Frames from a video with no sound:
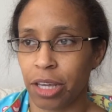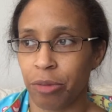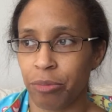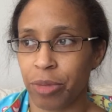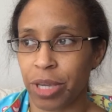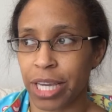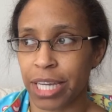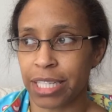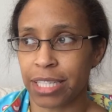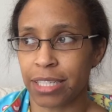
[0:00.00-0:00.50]

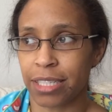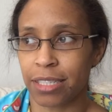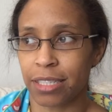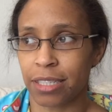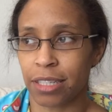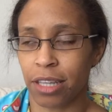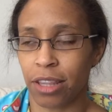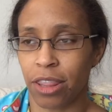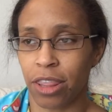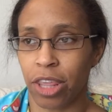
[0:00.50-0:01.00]

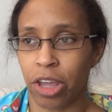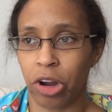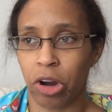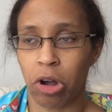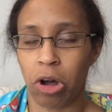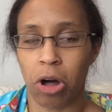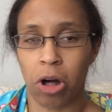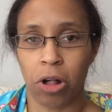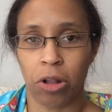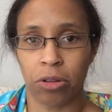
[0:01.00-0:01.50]
because they're
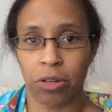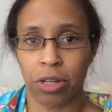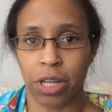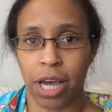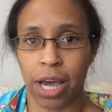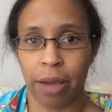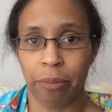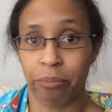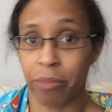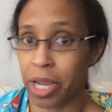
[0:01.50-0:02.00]
all
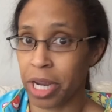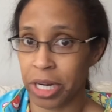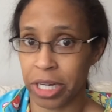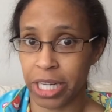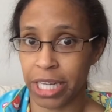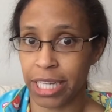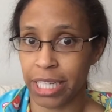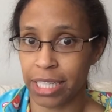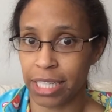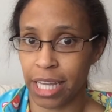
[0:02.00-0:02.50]
not
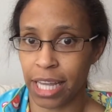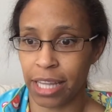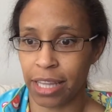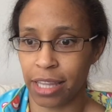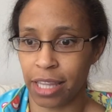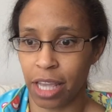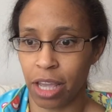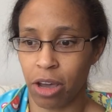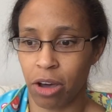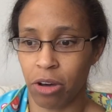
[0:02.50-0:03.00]
married
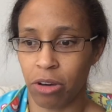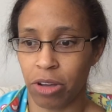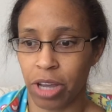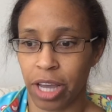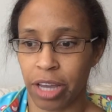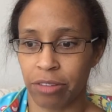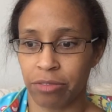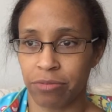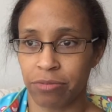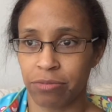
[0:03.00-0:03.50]
and they all
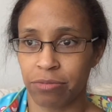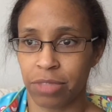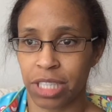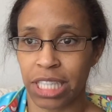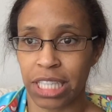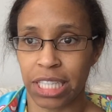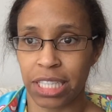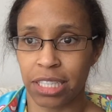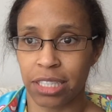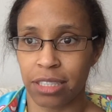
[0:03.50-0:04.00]
have
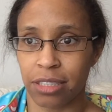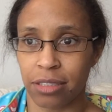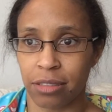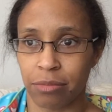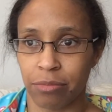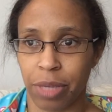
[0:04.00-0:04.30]
kids,